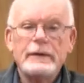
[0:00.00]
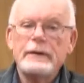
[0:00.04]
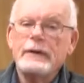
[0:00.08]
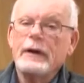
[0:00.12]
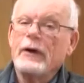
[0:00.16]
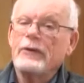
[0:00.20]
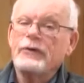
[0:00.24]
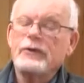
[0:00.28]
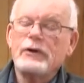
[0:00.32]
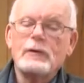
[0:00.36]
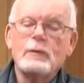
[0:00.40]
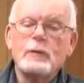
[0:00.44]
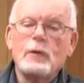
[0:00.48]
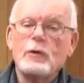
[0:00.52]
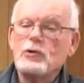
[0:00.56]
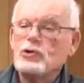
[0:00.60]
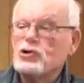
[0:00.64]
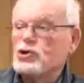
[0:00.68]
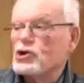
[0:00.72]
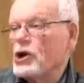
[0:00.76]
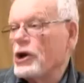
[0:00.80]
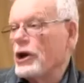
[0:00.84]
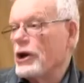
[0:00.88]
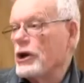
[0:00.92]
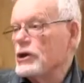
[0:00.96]
Nothing will
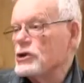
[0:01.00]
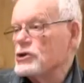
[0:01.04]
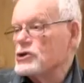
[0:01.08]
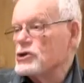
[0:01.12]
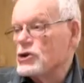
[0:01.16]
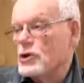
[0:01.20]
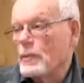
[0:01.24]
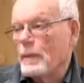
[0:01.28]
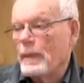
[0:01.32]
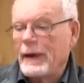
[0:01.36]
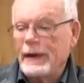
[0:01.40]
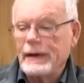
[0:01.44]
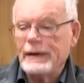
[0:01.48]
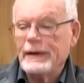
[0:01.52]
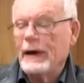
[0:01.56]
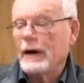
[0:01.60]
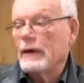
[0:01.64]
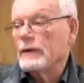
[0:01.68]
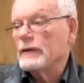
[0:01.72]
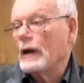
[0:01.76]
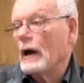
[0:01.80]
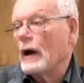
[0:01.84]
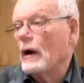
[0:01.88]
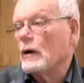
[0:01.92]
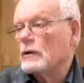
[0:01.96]
change depending on
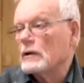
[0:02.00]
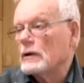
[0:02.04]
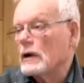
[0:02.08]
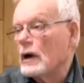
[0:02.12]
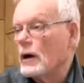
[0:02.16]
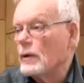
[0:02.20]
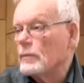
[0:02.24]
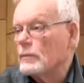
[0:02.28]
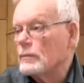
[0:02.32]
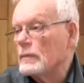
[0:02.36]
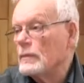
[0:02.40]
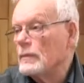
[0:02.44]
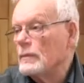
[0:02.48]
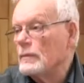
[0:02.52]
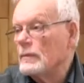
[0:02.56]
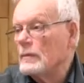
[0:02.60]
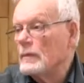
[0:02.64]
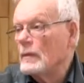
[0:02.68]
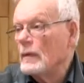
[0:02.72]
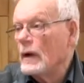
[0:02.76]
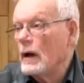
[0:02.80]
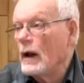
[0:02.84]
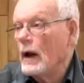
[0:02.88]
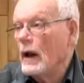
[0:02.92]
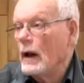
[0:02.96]
the outcome
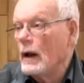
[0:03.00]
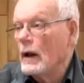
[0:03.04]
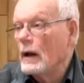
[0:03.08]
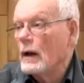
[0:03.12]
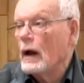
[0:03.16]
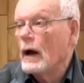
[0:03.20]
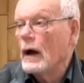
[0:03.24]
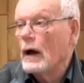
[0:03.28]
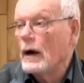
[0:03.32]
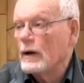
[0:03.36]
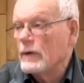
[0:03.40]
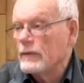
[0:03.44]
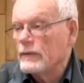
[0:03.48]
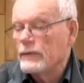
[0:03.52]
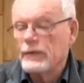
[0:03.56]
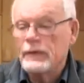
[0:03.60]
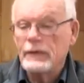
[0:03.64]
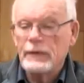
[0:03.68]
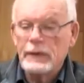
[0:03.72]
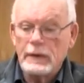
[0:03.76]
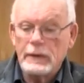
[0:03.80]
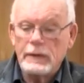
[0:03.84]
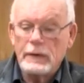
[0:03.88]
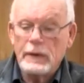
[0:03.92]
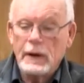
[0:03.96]

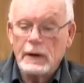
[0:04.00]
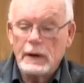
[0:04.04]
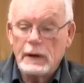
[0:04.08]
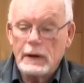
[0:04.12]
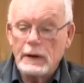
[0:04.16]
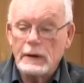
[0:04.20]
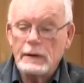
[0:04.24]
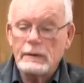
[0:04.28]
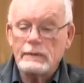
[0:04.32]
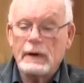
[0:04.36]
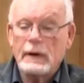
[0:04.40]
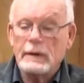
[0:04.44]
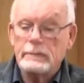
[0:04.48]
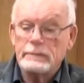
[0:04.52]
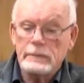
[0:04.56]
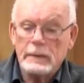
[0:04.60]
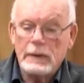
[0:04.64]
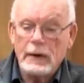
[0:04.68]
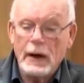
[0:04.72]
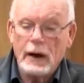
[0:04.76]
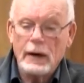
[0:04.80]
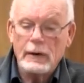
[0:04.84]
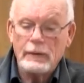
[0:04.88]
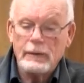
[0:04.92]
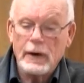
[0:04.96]

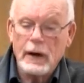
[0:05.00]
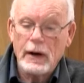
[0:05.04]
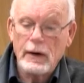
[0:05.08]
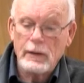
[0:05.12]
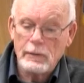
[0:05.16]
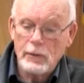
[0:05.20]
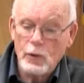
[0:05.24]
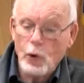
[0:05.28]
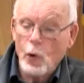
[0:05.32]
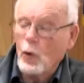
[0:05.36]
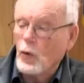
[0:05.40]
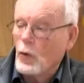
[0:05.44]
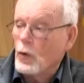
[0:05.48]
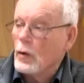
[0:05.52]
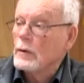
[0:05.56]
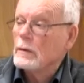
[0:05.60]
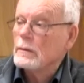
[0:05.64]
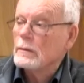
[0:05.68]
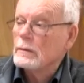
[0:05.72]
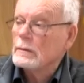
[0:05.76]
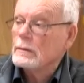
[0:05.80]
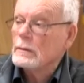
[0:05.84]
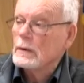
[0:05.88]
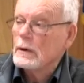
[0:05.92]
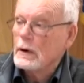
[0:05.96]
of our local,
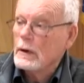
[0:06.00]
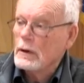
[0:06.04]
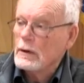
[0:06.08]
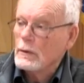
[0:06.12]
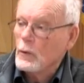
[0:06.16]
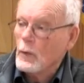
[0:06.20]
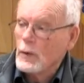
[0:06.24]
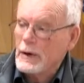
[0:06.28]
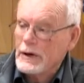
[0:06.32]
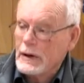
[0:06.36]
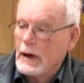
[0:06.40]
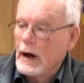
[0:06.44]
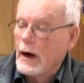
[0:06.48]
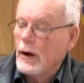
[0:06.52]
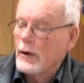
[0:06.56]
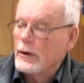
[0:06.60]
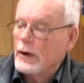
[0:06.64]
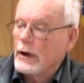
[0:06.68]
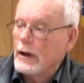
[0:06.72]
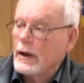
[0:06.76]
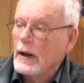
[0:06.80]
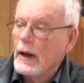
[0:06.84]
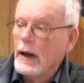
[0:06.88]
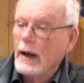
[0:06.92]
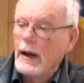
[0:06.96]
Wood County.
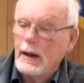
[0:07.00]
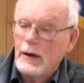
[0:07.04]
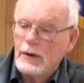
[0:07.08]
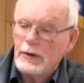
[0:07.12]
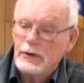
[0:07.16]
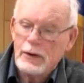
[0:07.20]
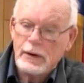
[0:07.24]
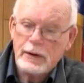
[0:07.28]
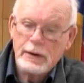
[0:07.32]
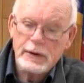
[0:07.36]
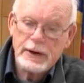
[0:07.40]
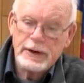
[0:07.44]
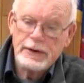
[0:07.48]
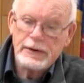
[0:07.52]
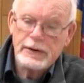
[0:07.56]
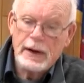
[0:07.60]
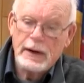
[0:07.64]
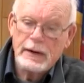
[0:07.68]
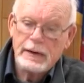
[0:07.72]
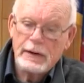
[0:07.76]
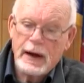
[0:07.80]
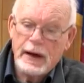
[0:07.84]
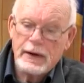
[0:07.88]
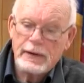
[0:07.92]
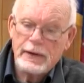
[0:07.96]
So I
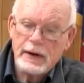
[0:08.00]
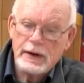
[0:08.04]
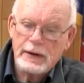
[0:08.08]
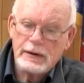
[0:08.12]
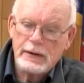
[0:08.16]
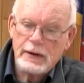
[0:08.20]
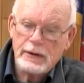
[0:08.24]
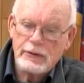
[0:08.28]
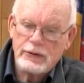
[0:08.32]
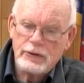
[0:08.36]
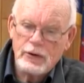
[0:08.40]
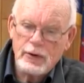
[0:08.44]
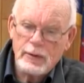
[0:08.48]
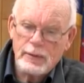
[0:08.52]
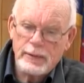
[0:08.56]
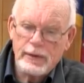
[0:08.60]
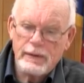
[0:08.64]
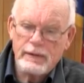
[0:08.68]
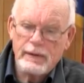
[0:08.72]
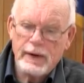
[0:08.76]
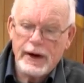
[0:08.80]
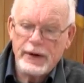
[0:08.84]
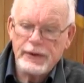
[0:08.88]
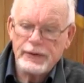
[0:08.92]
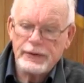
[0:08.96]
think the
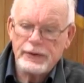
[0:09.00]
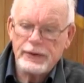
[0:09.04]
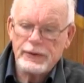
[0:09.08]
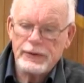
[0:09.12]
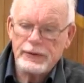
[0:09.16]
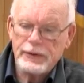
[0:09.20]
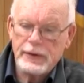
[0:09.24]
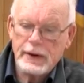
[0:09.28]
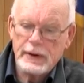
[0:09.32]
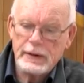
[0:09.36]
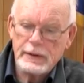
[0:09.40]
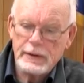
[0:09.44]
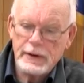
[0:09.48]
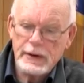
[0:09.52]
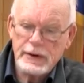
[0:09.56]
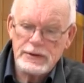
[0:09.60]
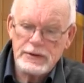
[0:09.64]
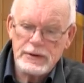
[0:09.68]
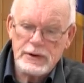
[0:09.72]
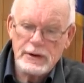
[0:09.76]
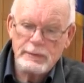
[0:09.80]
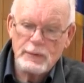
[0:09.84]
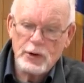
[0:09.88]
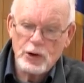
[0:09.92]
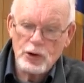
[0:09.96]
supervisors, at least
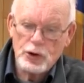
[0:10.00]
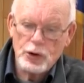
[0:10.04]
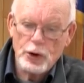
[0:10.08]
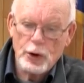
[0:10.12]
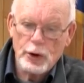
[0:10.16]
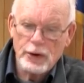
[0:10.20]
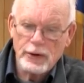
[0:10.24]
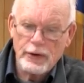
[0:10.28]
the majority